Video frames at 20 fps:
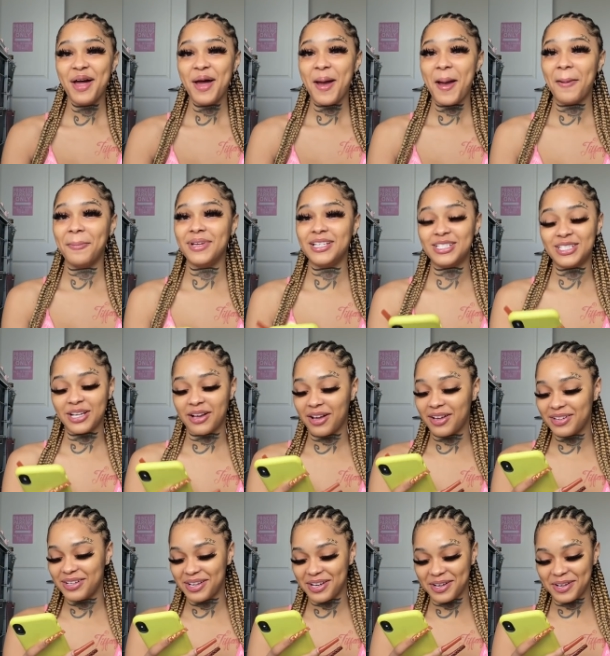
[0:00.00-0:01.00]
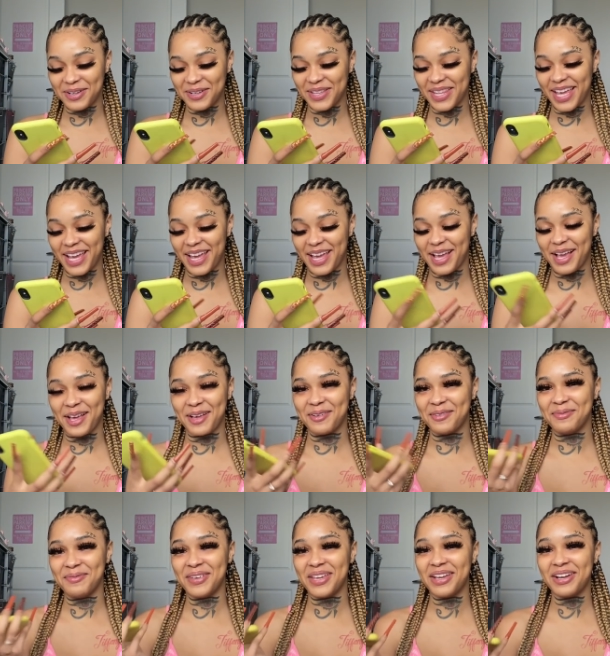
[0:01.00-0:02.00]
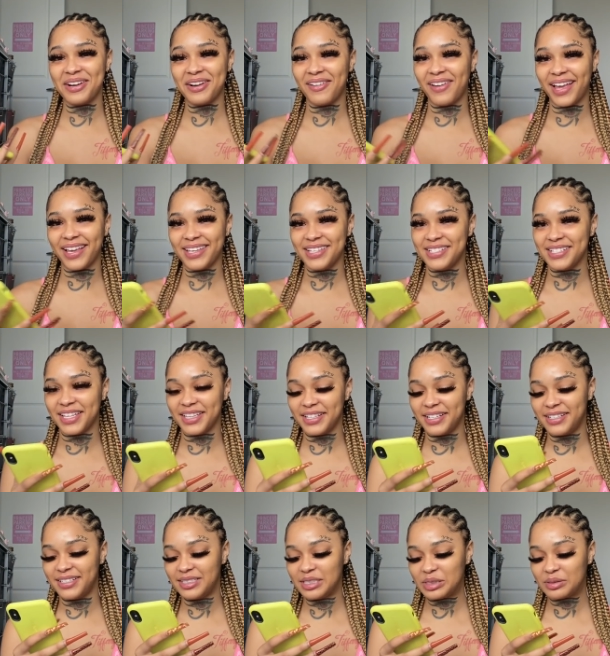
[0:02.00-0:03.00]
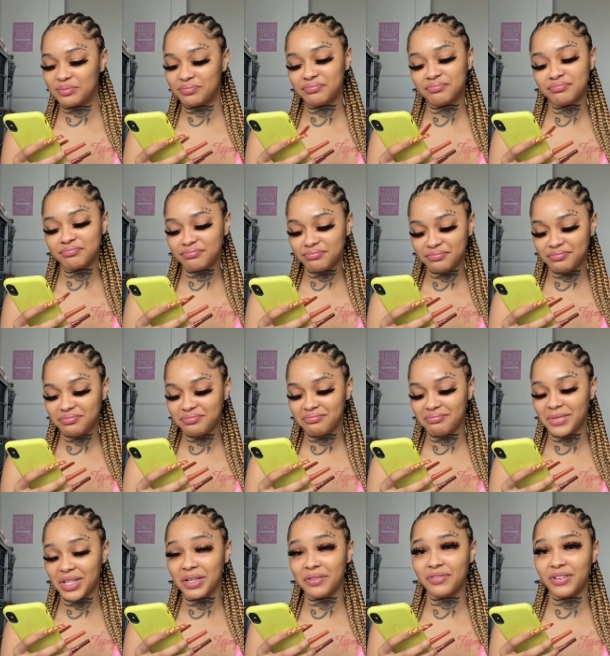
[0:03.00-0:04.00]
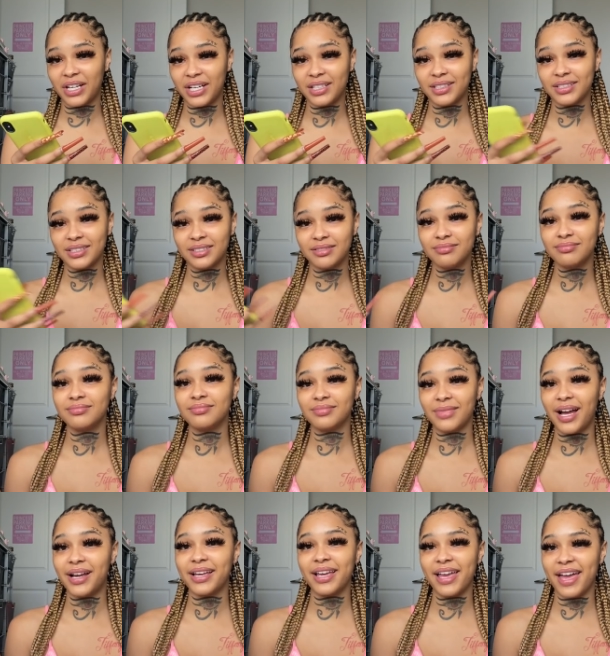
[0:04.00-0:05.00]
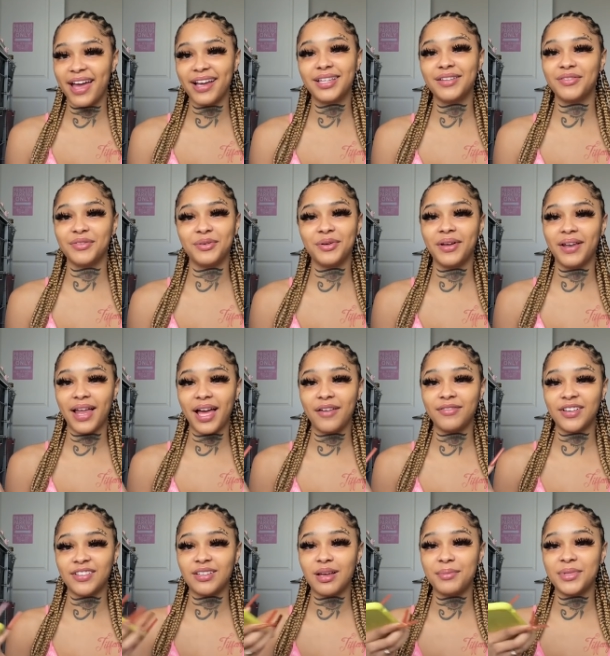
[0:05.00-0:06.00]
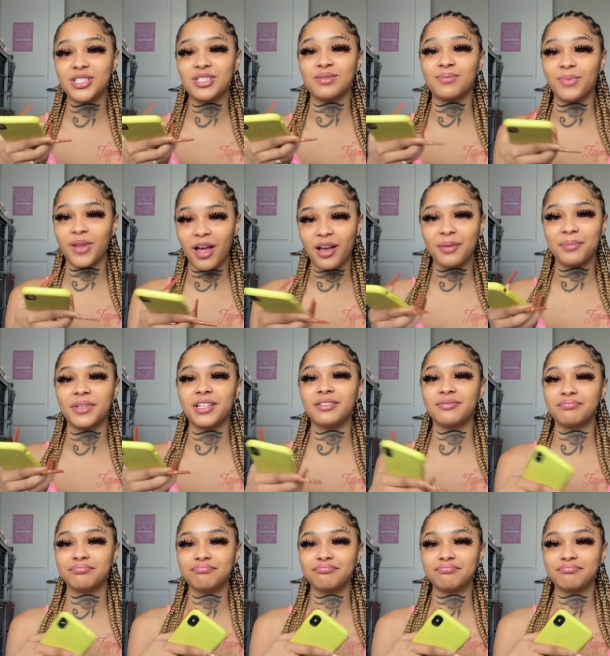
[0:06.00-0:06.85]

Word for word: but y'all know, like, me and her don't like each other. The fuck? I get active in real life. That's why bitches block me.